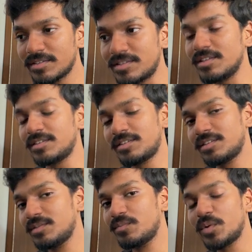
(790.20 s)
is this
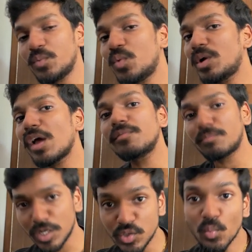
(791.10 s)
we won't have
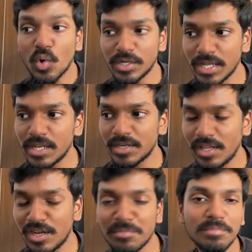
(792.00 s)
much volatility
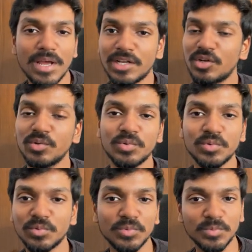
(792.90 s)
compared to
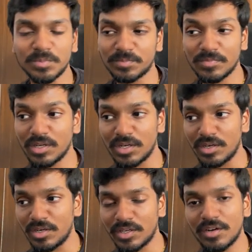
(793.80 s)

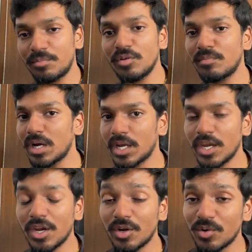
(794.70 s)
uh, crypto
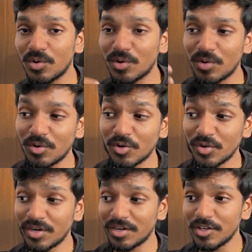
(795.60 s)
market
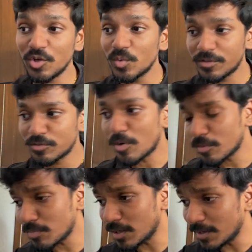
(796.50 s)
or uh, us stock
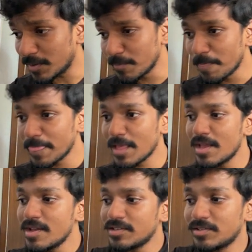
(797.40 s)
market
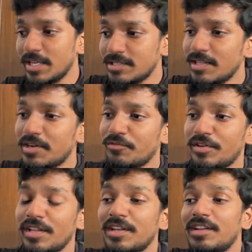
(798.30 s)
so that's the
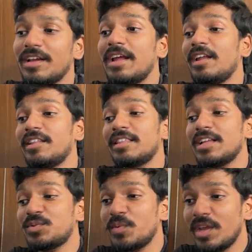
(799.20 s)
different and
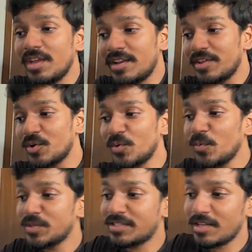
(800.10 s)
that's where you know
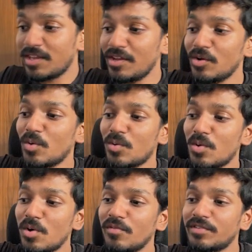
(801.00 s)
it's taking
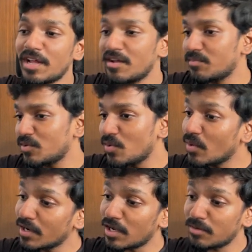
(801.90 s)
lot of time to
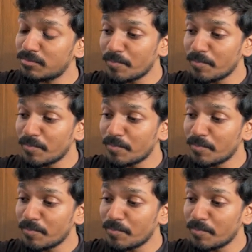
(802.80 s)
going up